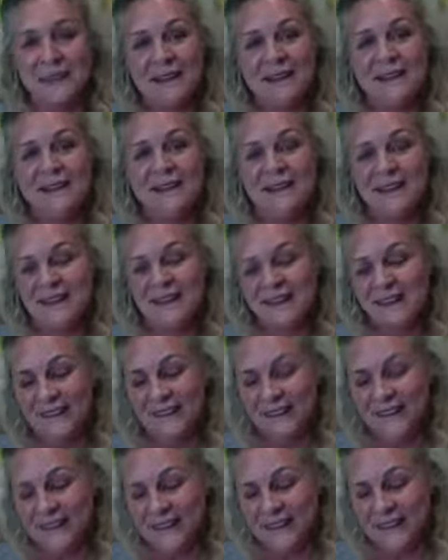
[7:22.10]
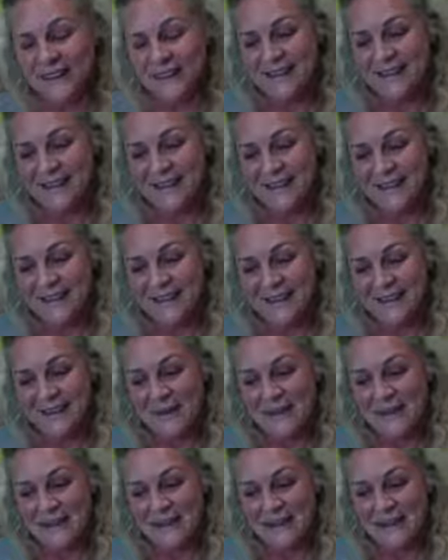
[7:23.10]
So, you know, I
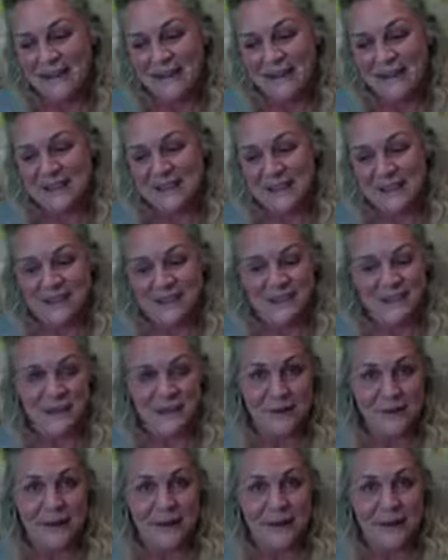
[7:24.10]
always think dogs too,